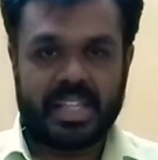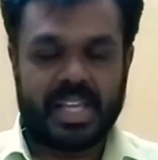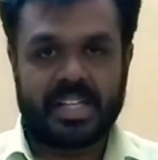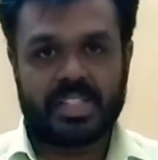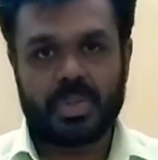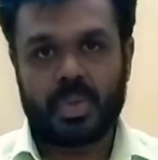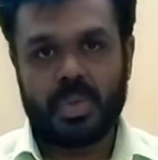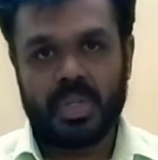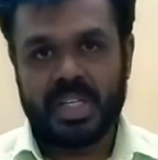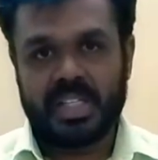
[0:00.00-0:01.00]
Okay, there is
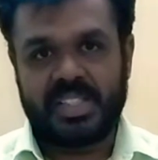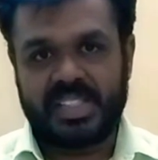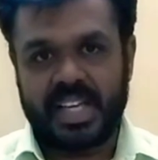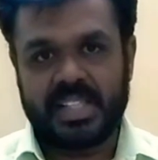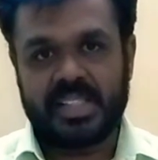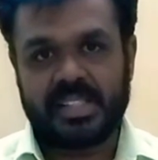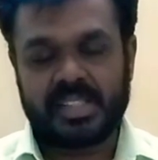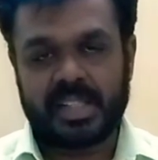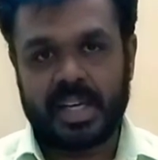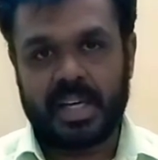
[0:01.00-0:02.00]
no
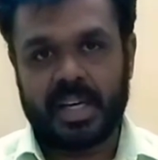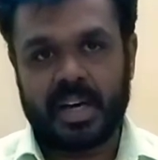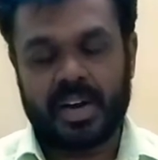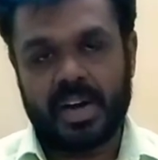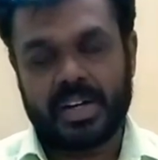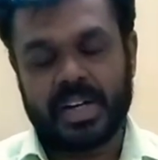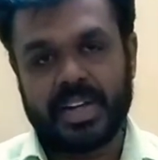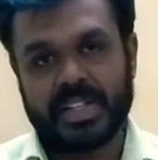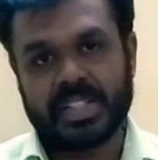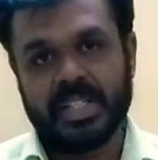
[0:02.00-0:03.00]
changes or
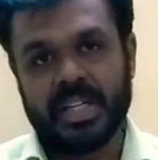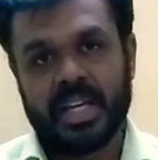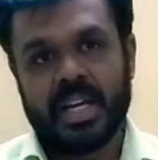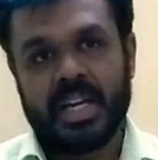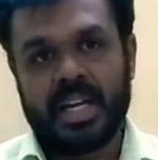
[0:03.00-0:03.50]
alternation